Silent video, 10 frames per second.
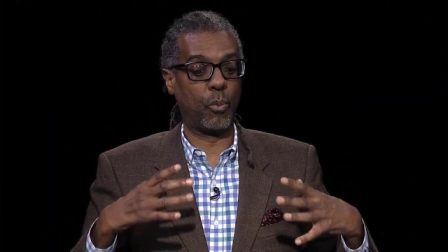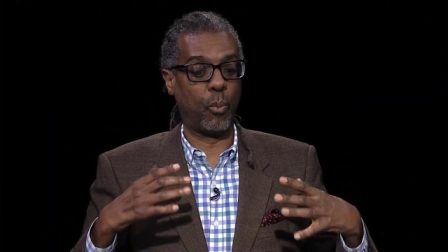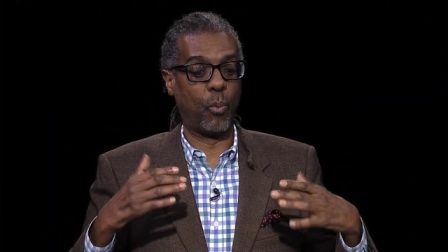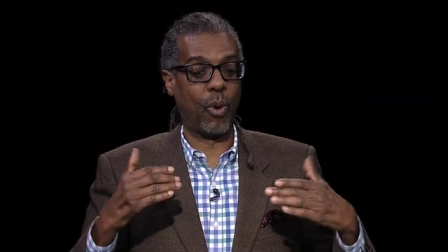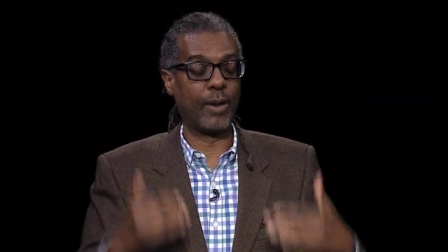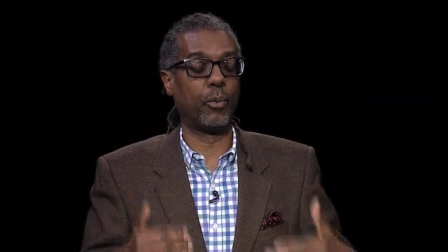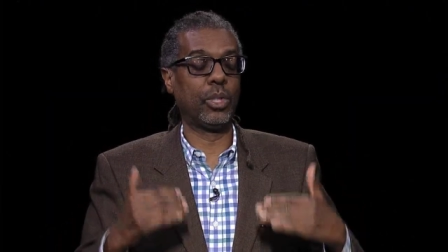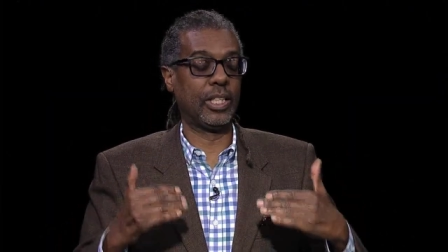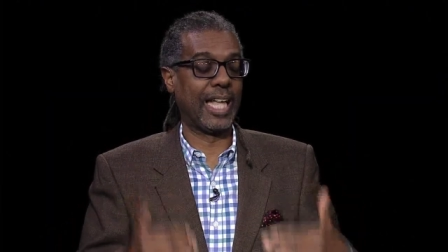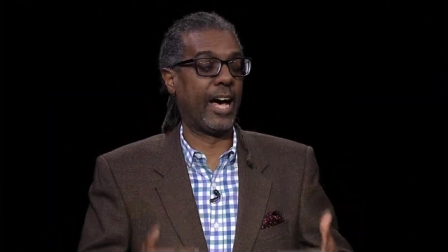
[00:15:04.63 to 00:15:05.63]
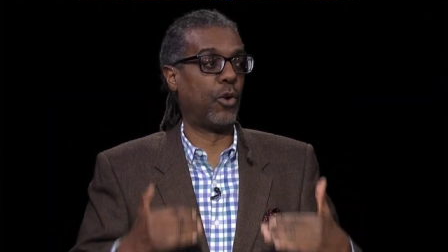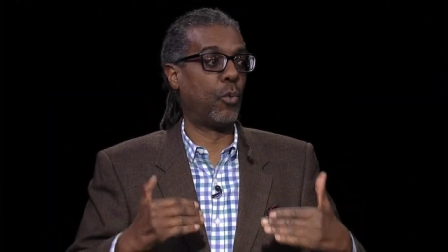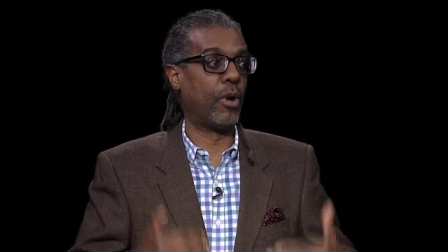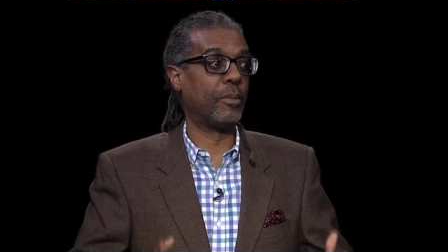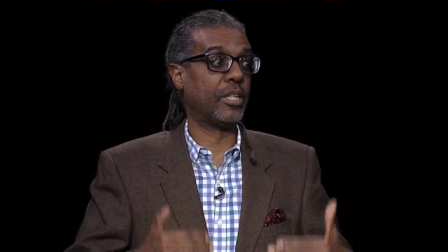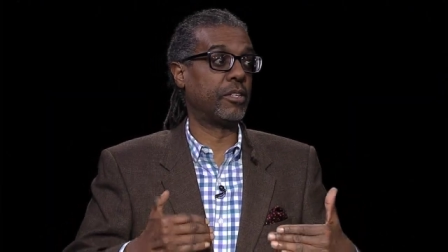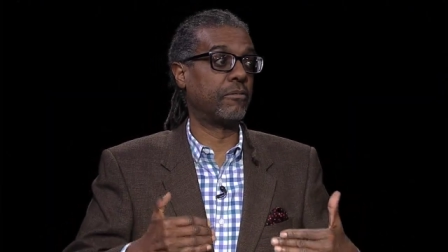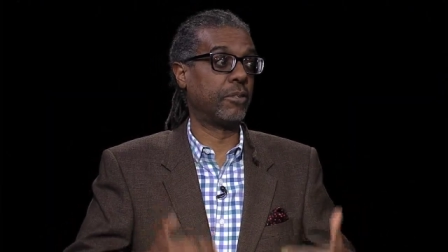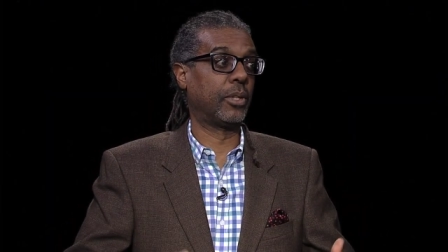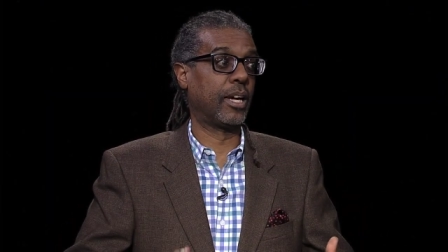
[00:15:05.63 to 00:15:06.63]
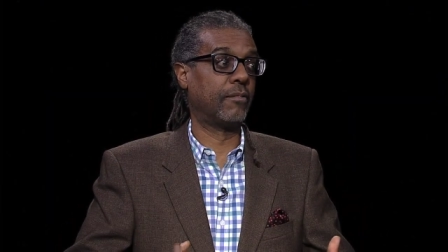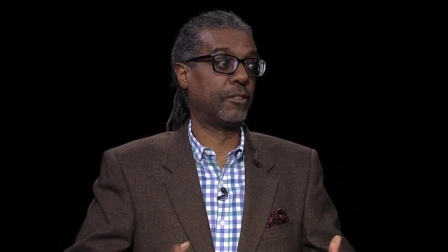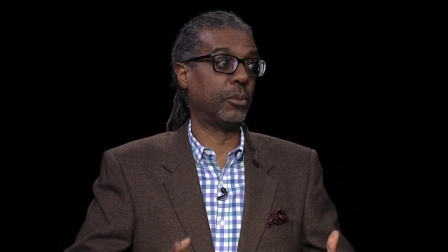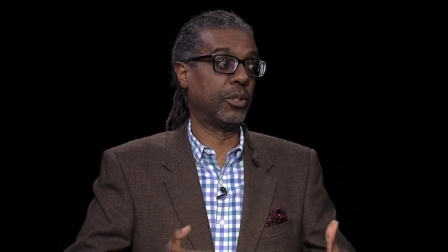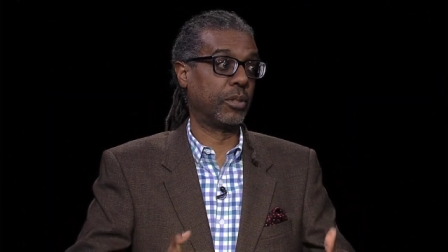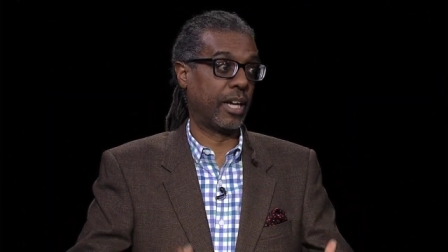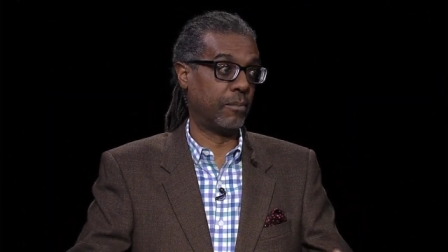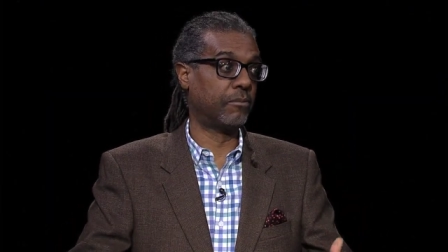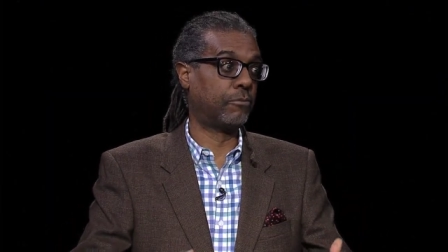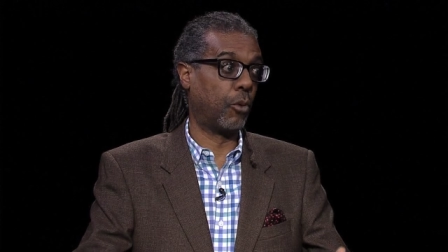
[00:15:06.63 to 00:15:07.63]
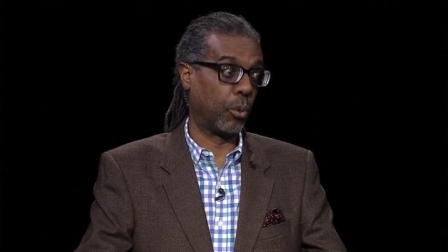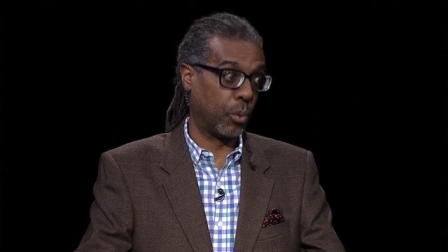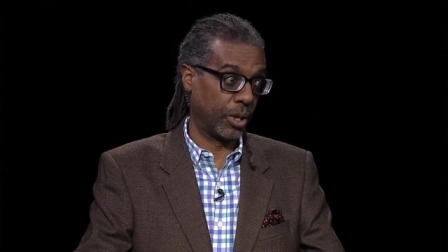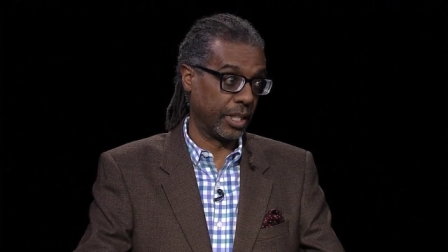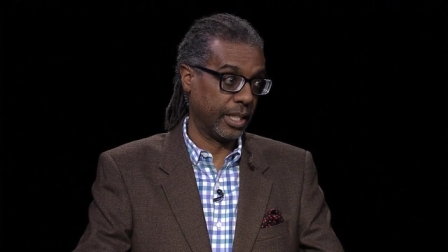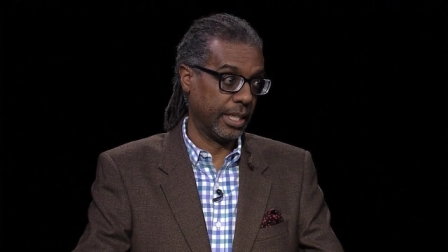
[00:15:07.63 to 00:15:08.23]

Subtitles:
what will allow women to feel comfortable to come forward.